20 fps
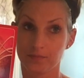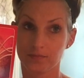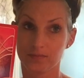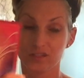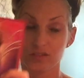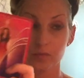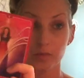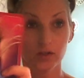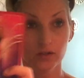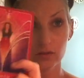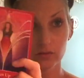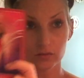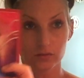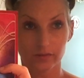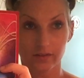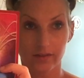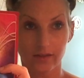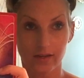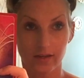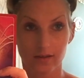
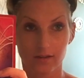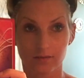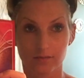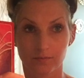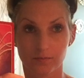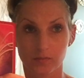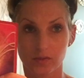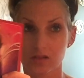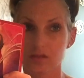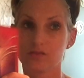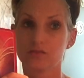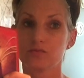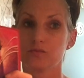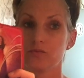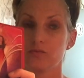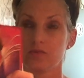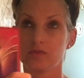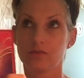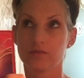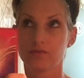spiritually, because
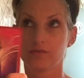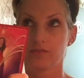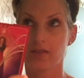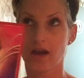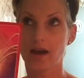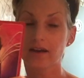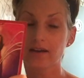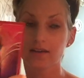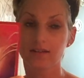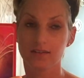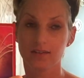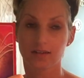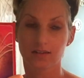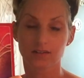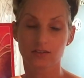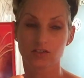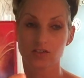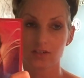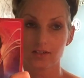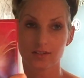that
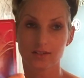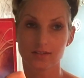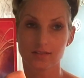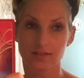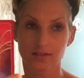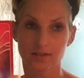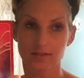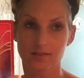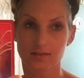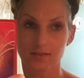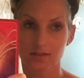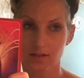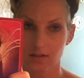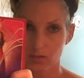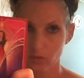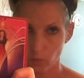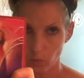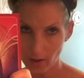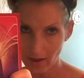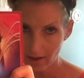connection exists
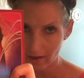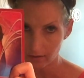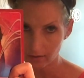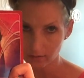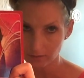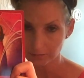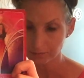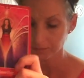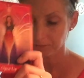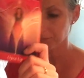as well.